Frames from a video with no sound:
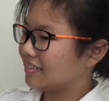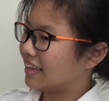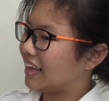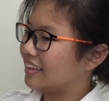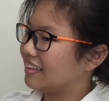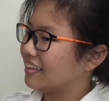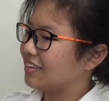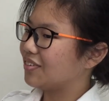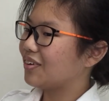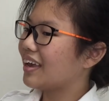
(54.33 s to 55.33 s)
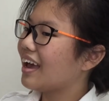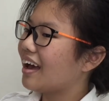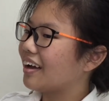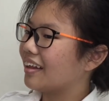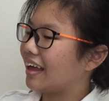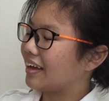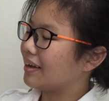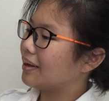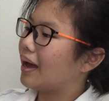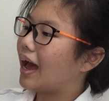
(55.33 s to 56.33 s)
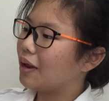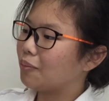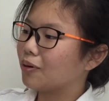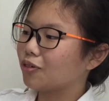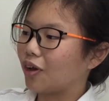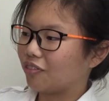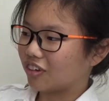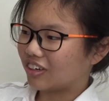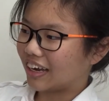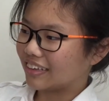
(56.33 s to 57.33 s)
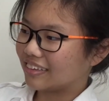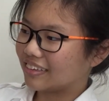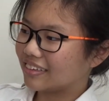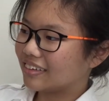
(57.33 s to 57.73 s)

Then it's okay, like other people should have a chance.